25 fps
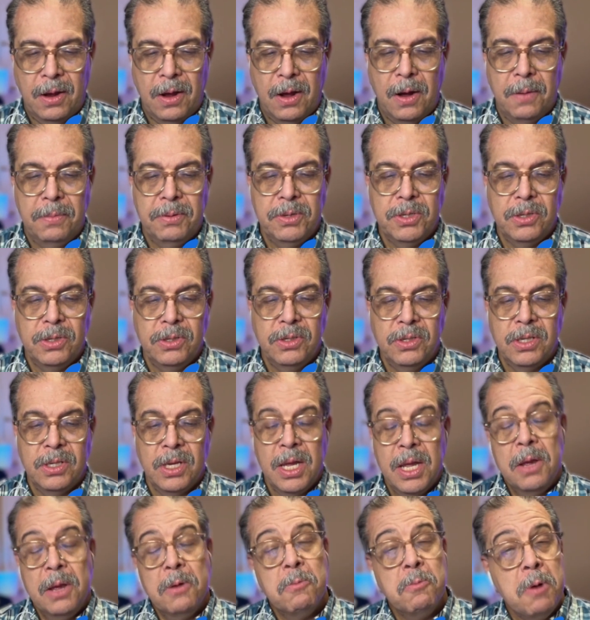options.
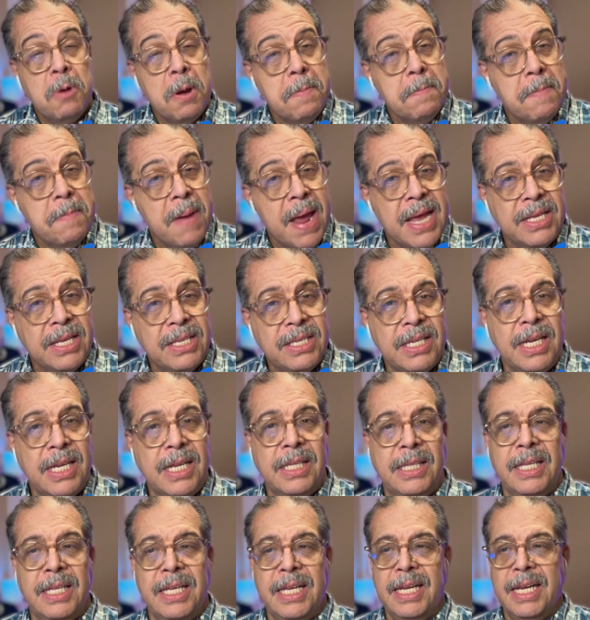We may see
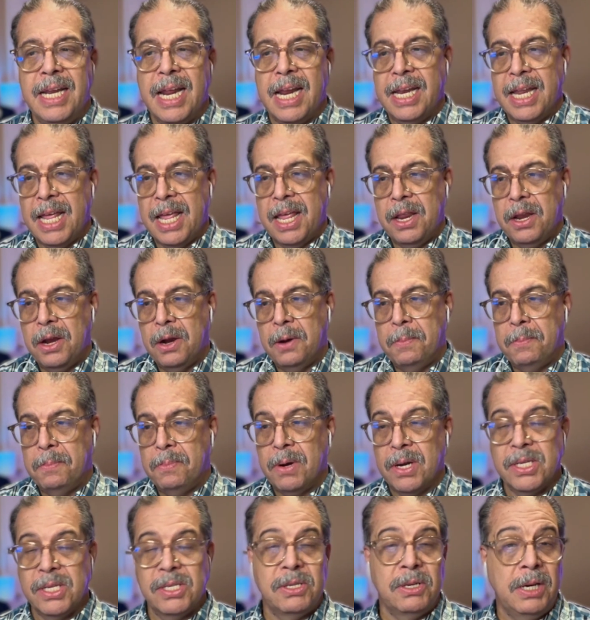it in a later
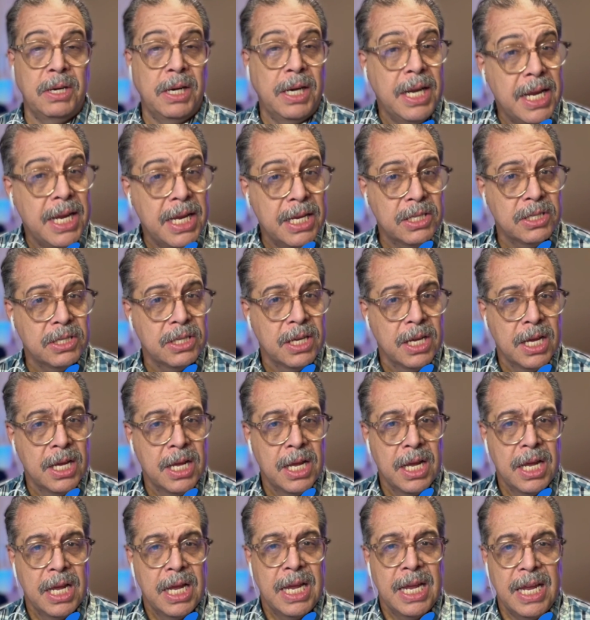press release
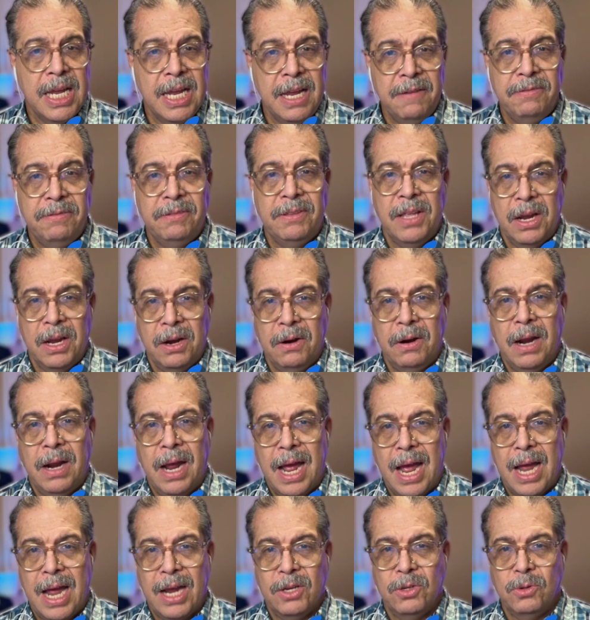if they're
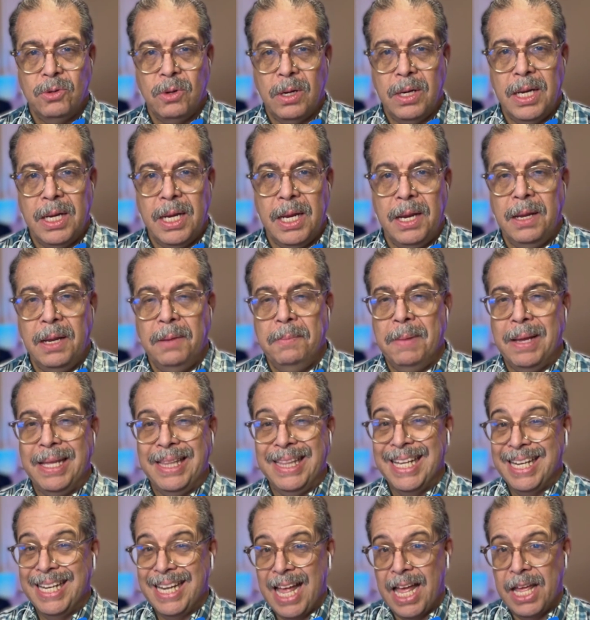actually
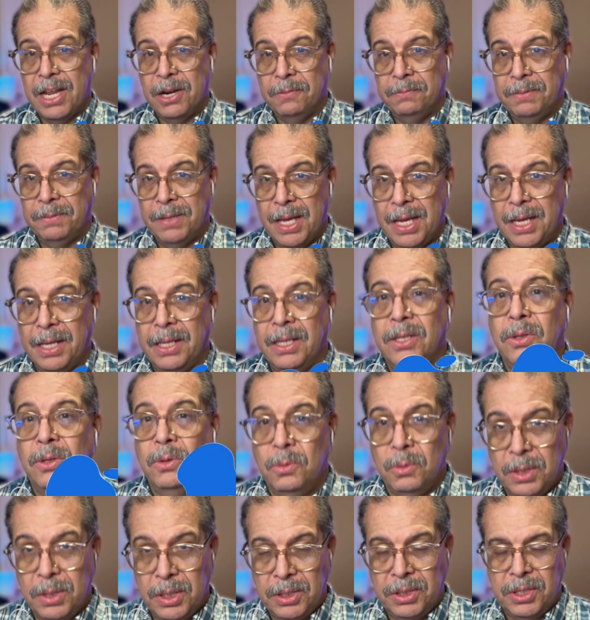make the right update
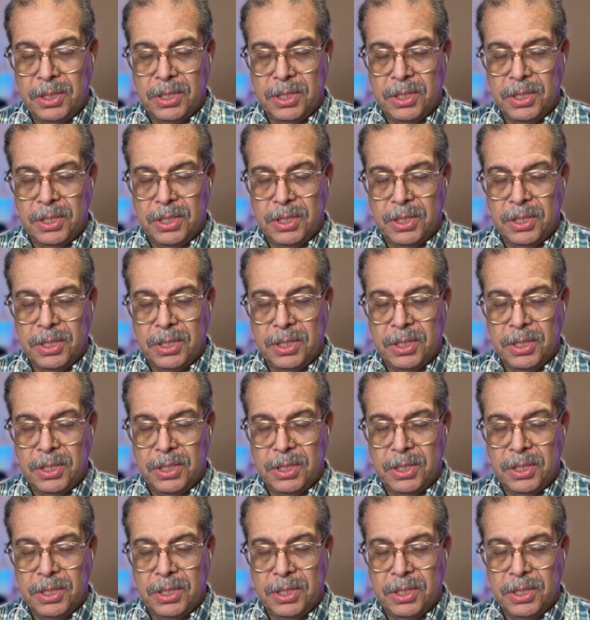during